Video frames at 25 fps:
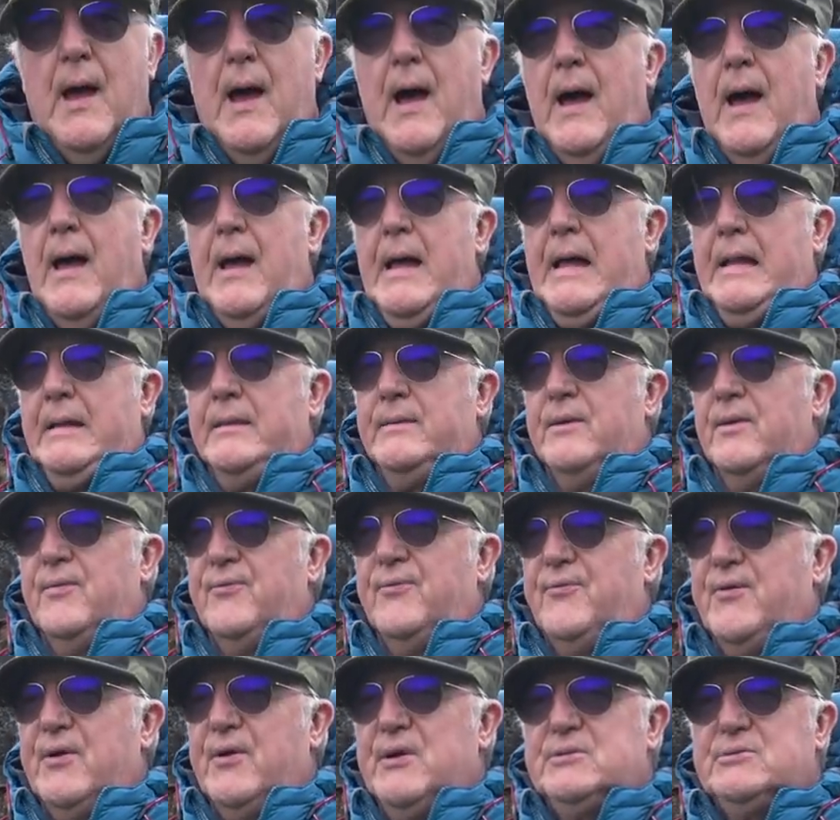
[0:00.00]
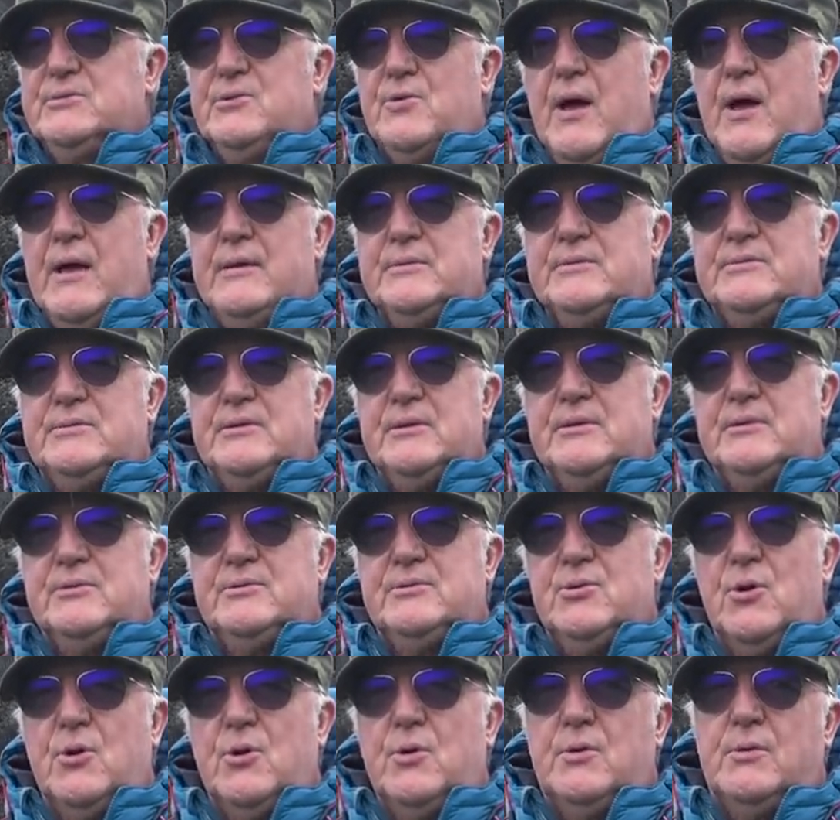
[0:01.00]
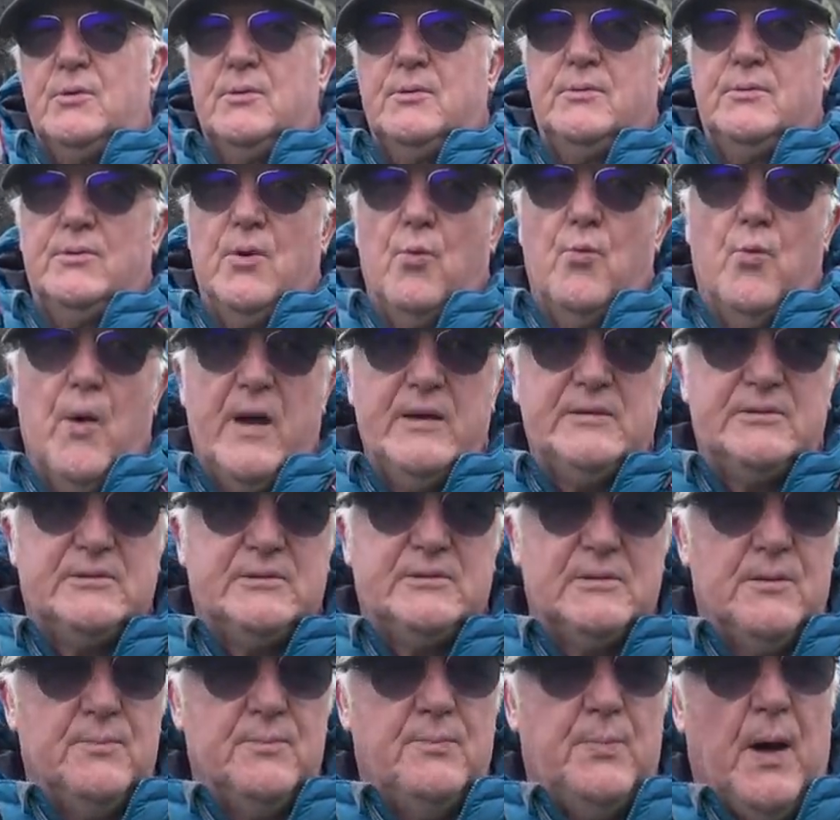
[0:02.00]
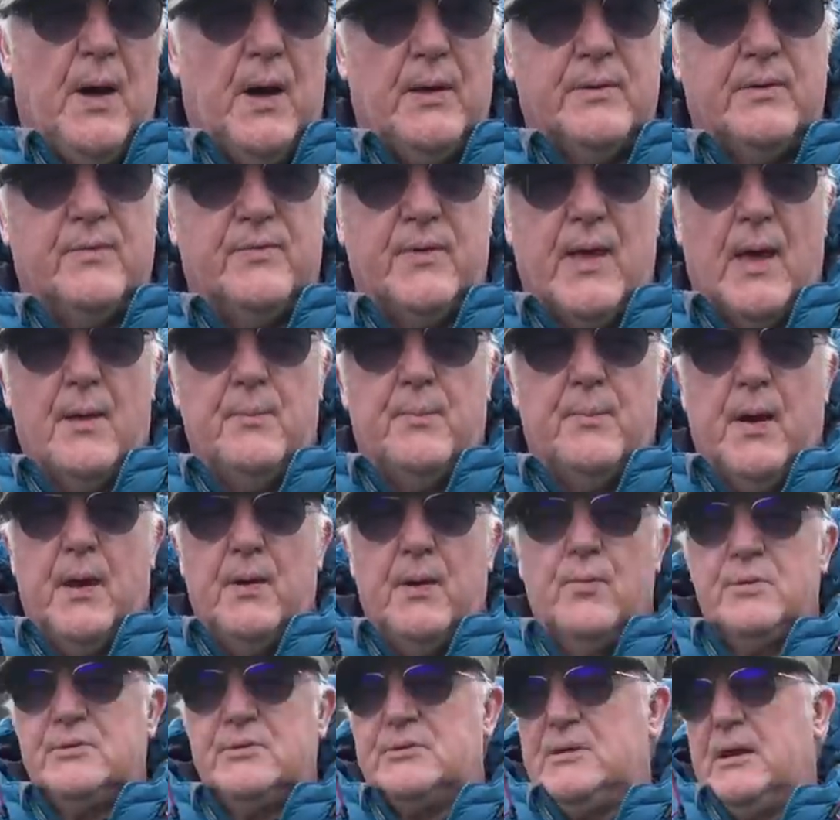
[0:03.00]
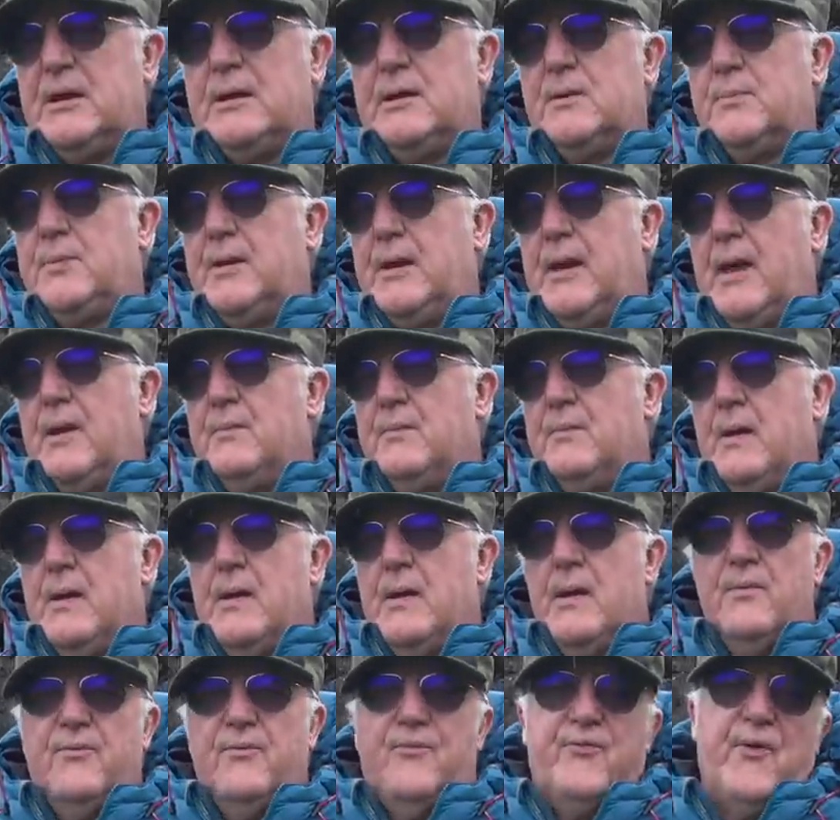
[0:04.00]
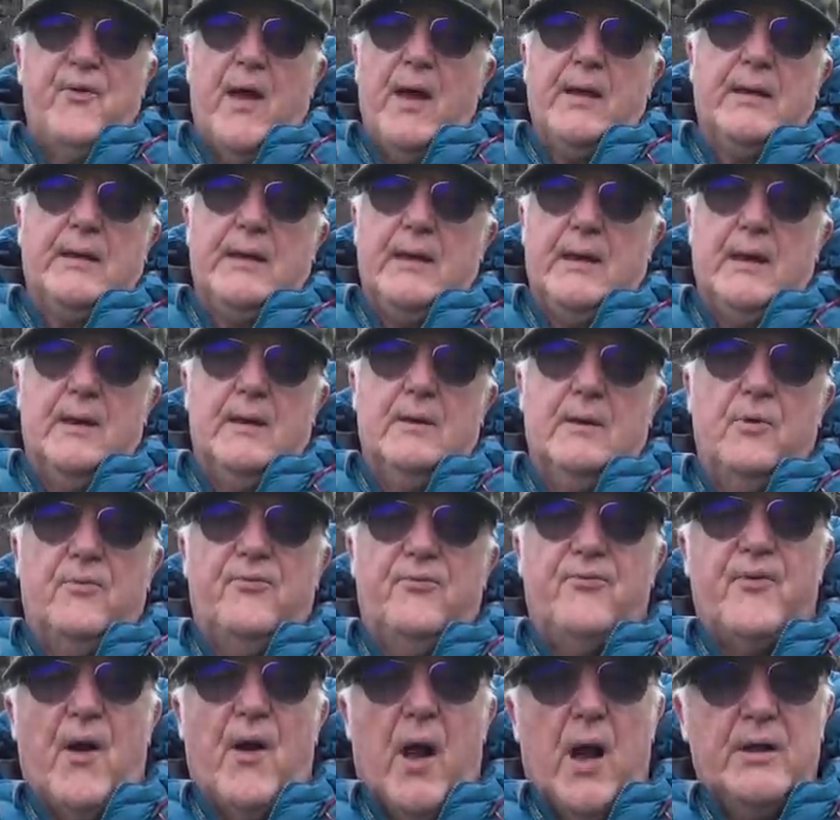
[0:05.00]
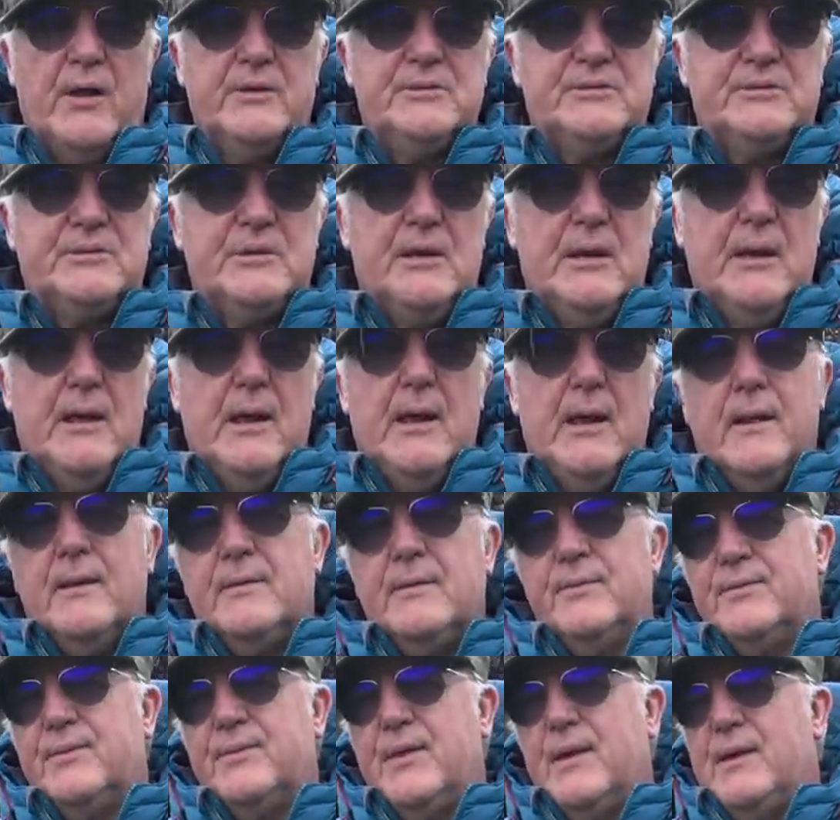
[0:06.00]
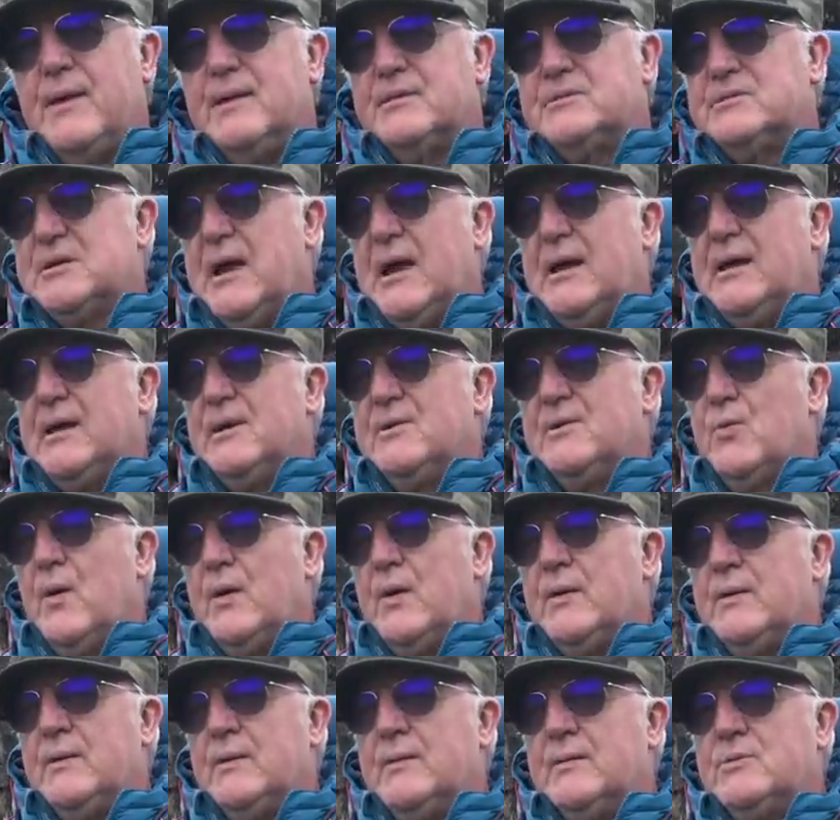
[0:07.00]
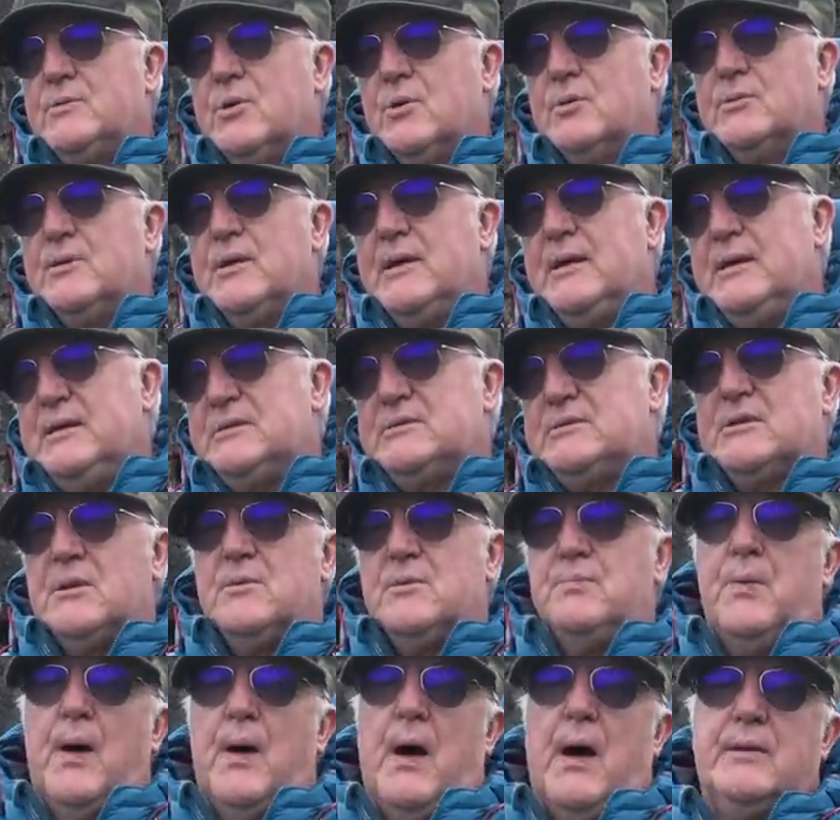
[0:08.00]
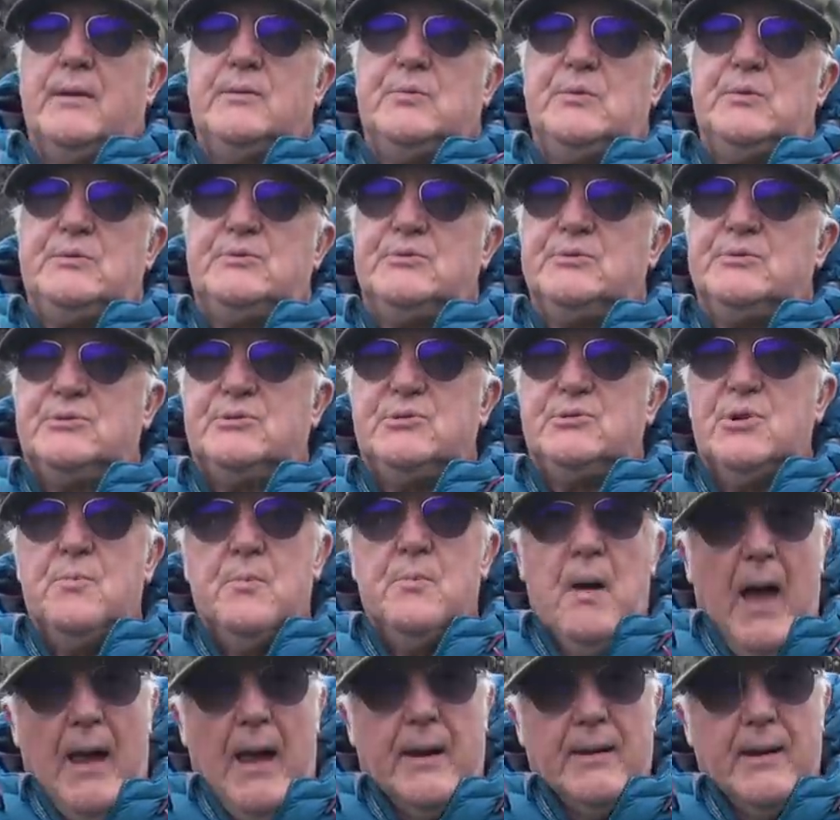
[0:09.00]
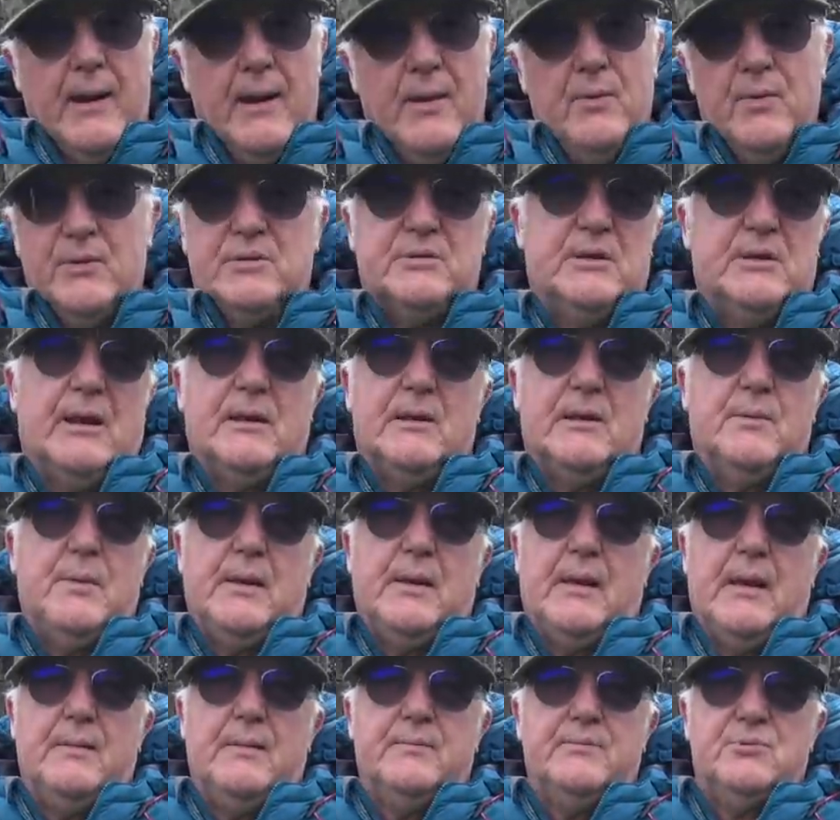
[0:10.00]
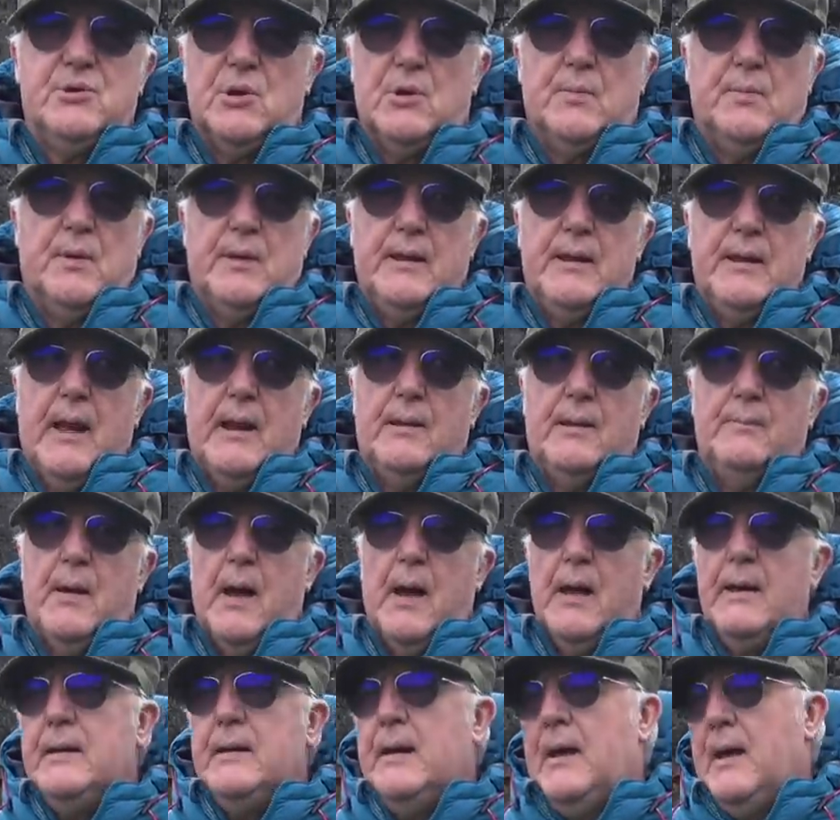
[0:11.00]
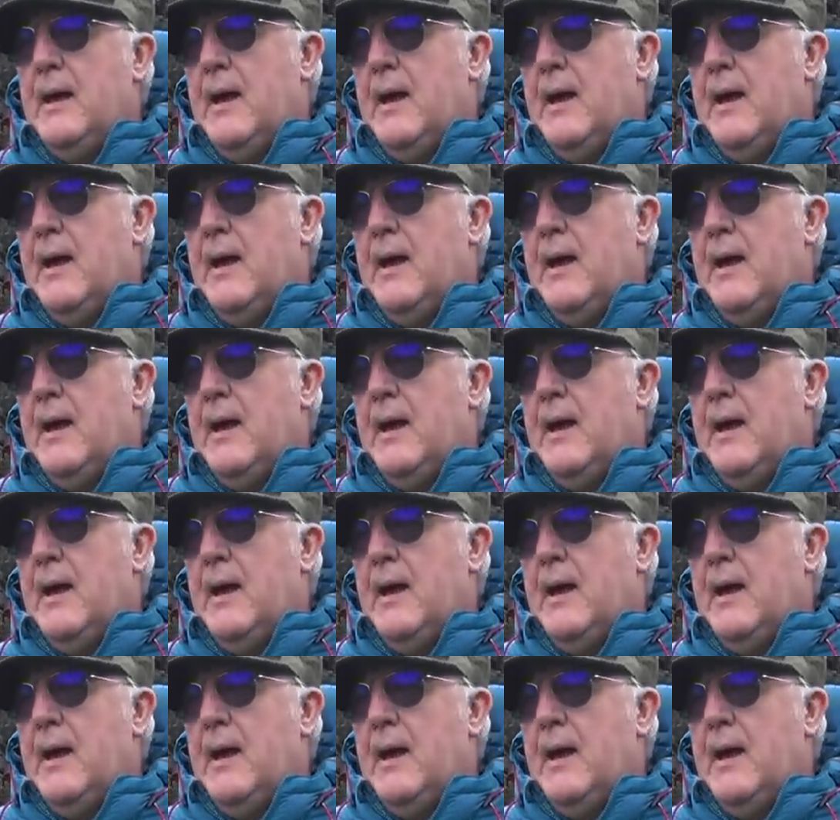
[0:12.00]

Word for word: And the first grandson took the western part of the empire, which later became Francia or France. The second one took the eastern part, which was Germania, which later became Germany, Allemagne